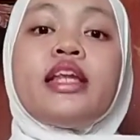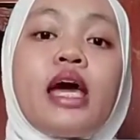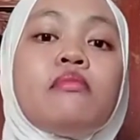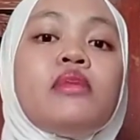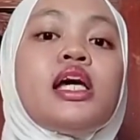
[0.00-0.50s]

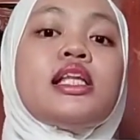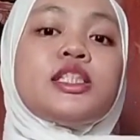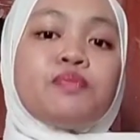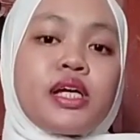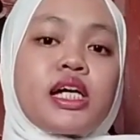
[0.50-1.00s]
namely the
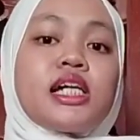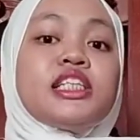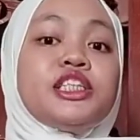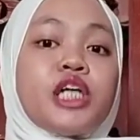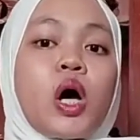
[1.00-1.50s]
speaker
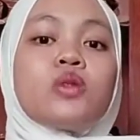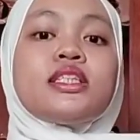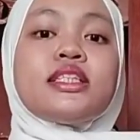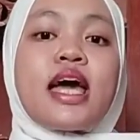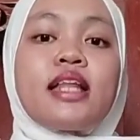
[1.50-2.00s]

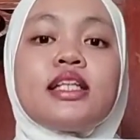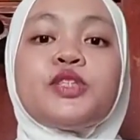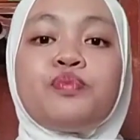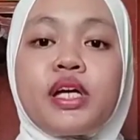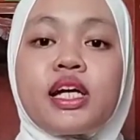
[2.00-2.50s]
shows that the
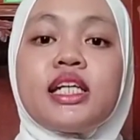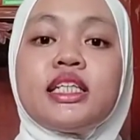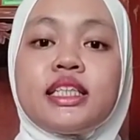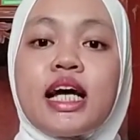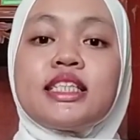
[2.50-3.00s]

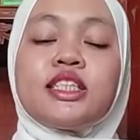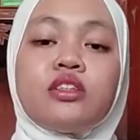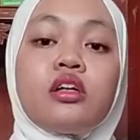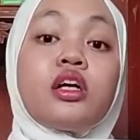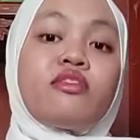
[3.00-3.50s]
speaker does
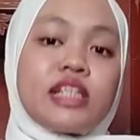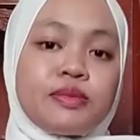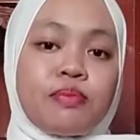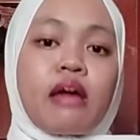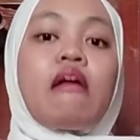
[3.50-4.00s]
not
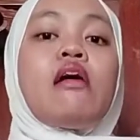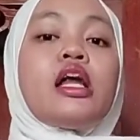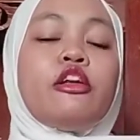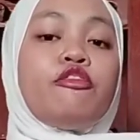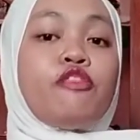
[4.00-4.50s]
respect
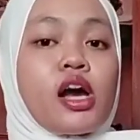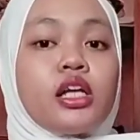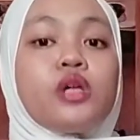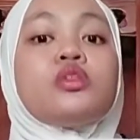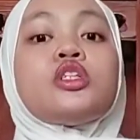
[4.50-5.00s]
the
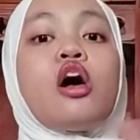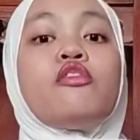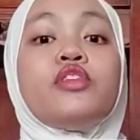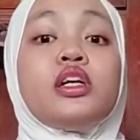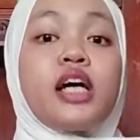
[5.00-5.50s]
values
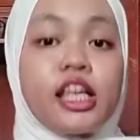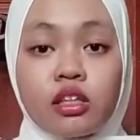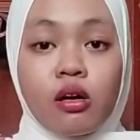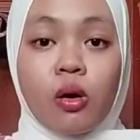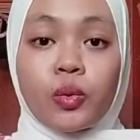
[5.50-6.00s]
of the
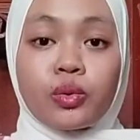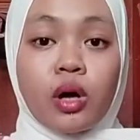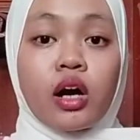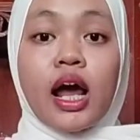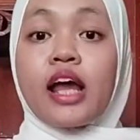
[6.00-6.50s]

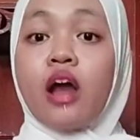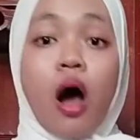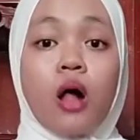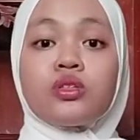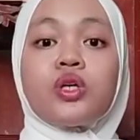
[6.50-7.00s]
interlocutor and
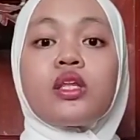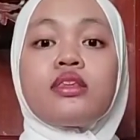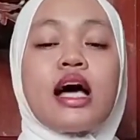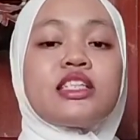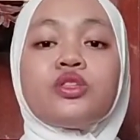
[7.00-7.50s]
also
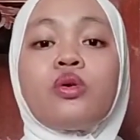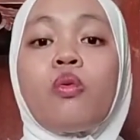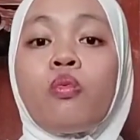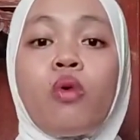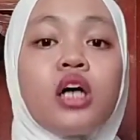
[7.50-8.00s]
does
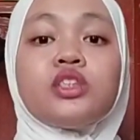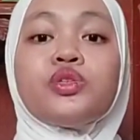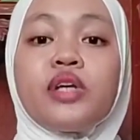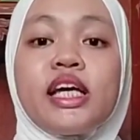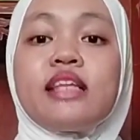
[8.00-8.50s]
not
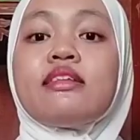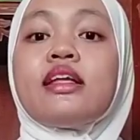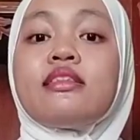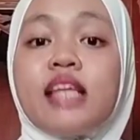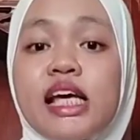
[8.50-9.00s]
want to hit
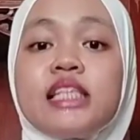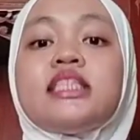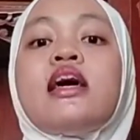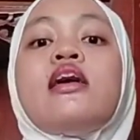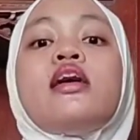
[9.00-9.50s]
the
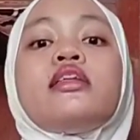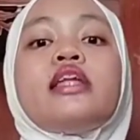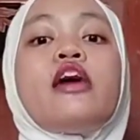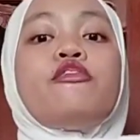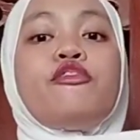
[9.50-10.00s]
things
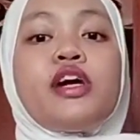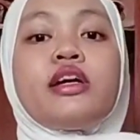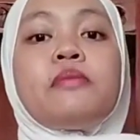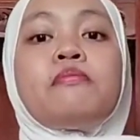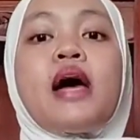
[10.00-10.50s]
that
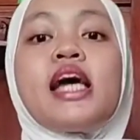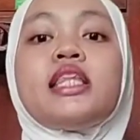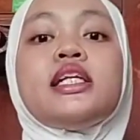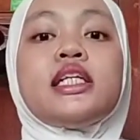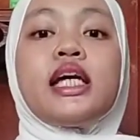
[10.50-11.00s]
feared
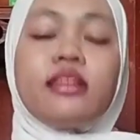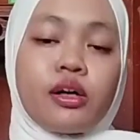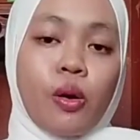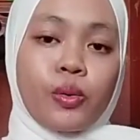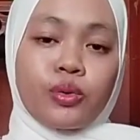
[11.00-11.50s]
by the
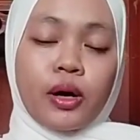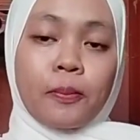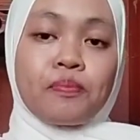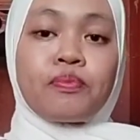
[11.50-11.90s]
interlocutor.